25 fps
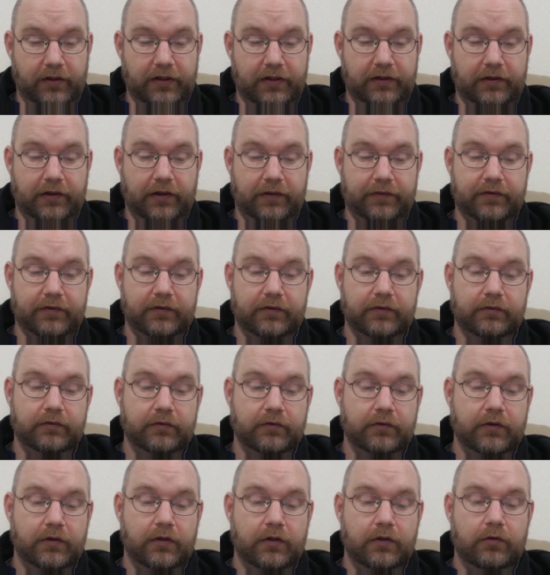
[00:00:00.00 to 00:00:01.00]
another.
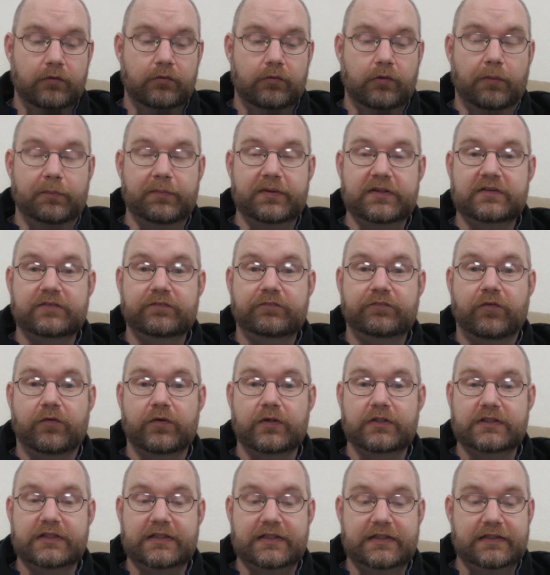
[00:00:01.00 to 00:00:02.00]
Romans
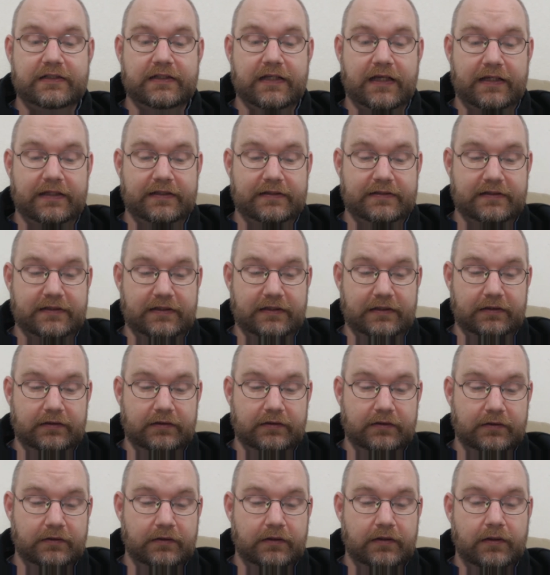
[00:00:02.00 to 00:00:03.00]
14:19.
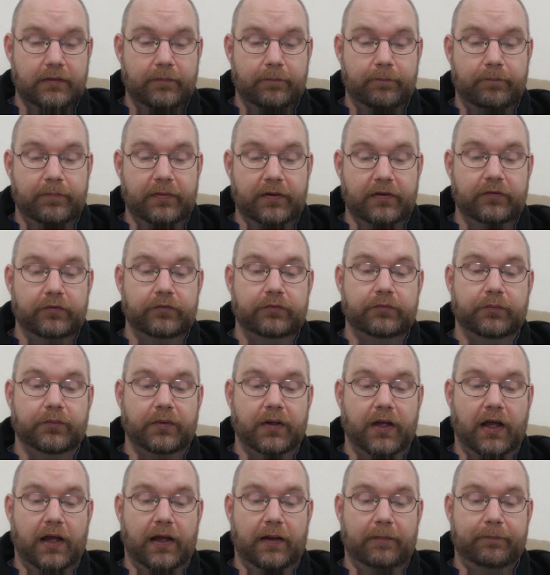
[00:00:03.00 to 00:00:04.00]
Build
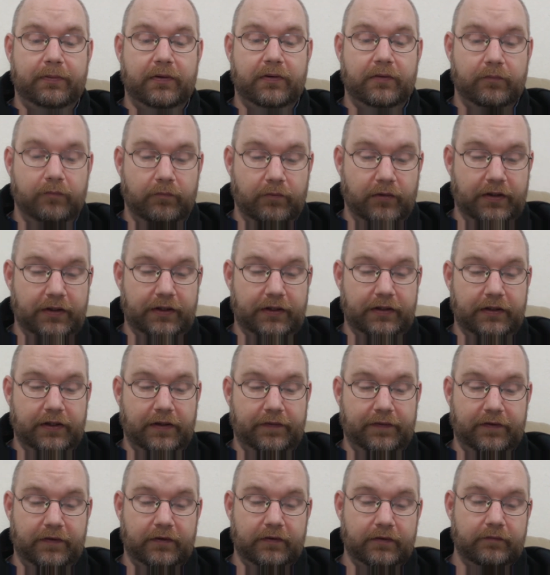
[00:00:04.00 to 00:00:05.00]
up one
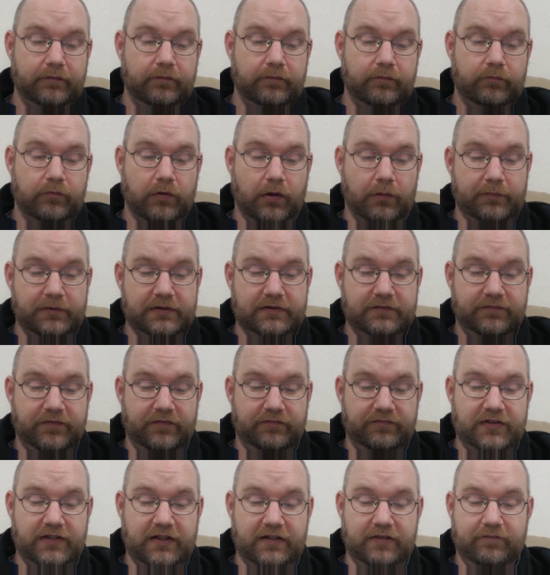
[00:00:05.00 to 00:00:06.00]
another. Romans
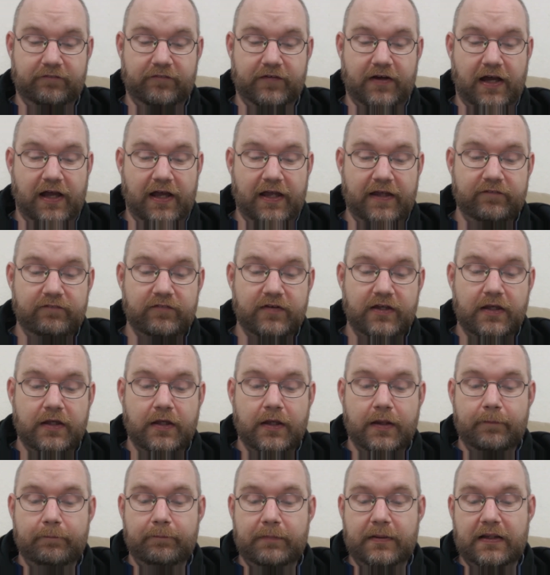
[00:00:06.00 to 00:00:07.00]
15:5.
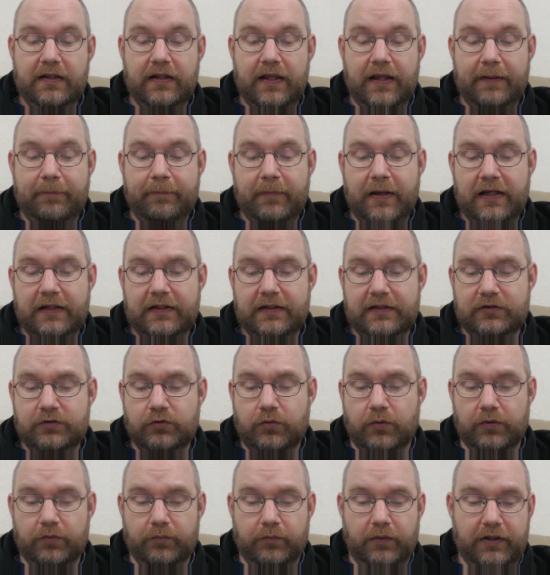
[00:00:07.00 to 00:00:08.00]
Be like-minded
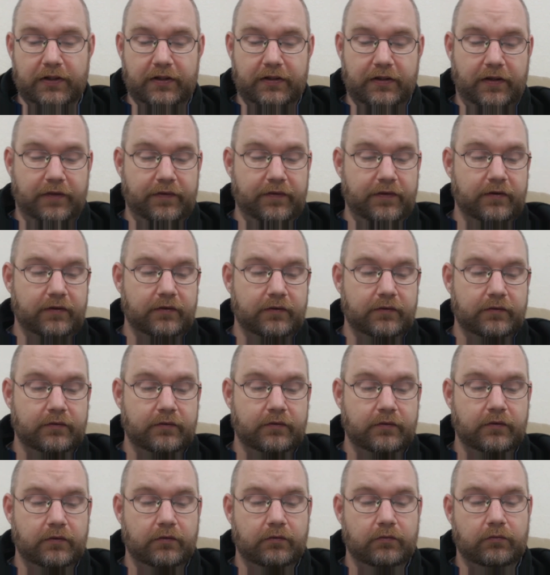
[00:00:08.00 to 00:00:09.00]
toward one another.
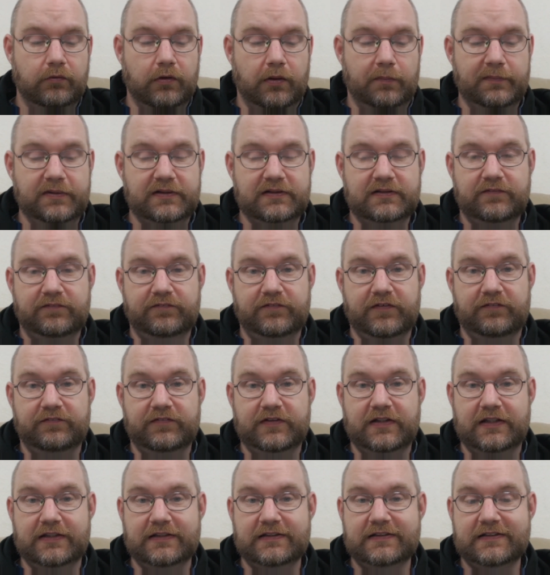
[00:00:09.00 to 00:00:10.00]
Romans
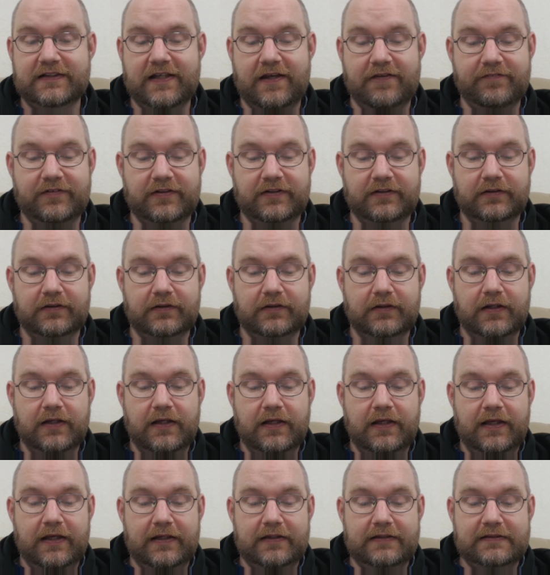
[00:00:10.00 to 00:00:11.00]
15:7.
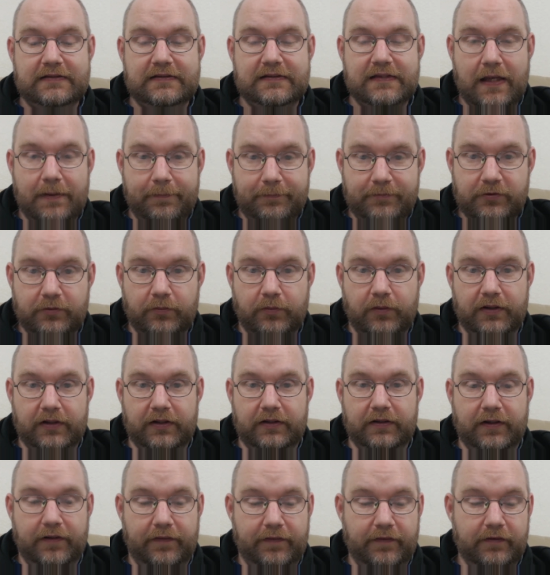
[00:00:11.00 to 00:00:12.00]
Accept one
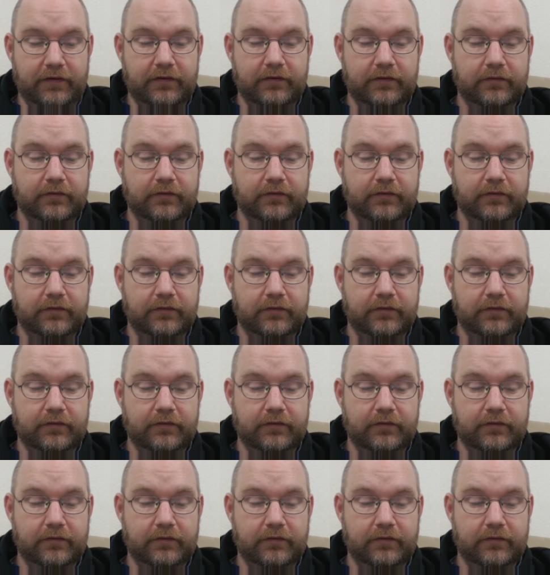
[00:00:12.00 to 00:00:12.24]
another.